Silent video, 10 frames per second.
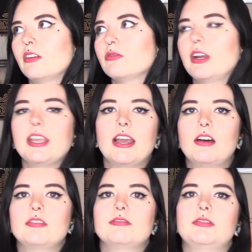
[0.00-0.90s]
running
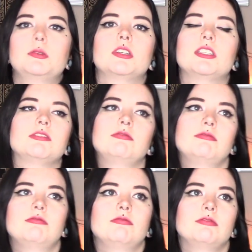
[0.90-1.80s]
out for
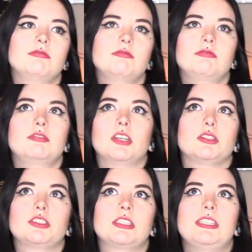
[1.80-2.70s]

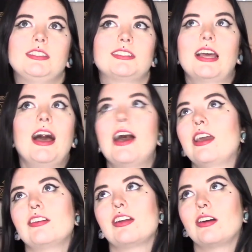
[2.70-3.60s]
groceries, I
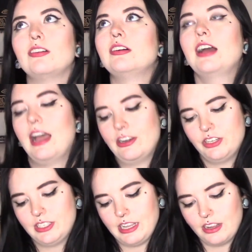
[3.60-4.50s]
don't know, I
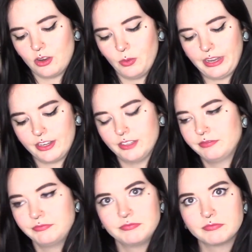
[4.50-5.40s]
just like a quick
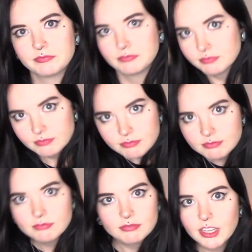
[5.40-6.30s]

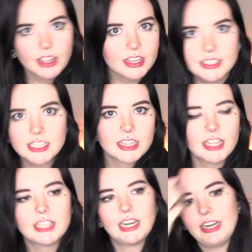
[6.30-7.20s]
easy
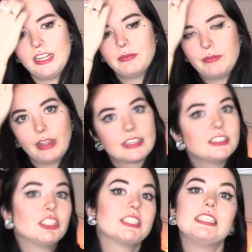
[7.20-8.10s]
thing that I need, maybe like
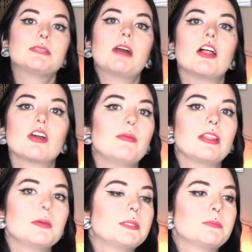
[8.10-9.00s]
just need some color on my
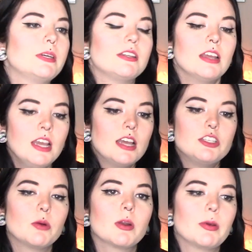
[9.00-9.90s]
lips but
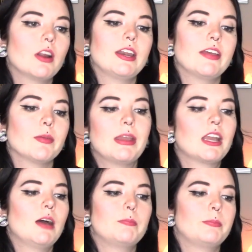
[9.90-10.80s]
don't want to put on any other
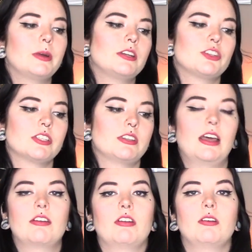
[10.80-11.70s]
makeup, but just,
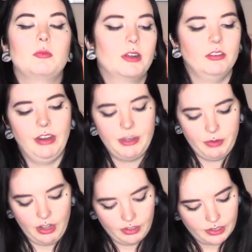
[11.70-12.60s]
I don't know, want a random
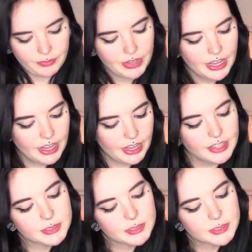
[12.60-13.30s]
color. It's